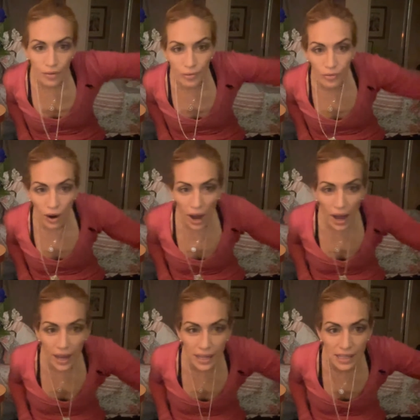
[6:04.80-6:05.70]

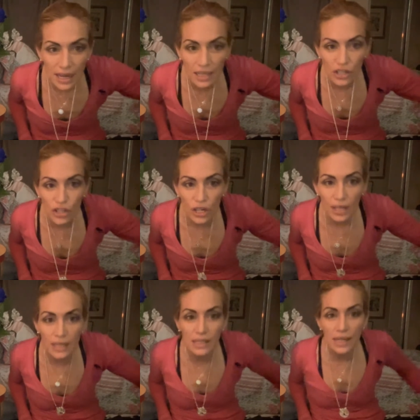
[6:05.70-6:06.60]
fries and
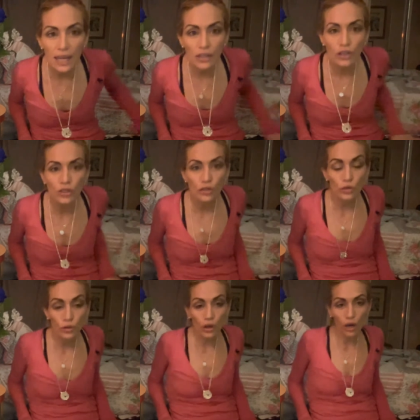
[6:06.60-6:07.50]
chicken tenders
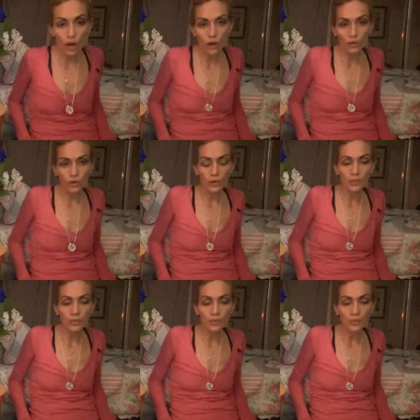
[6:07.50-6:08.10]
to go.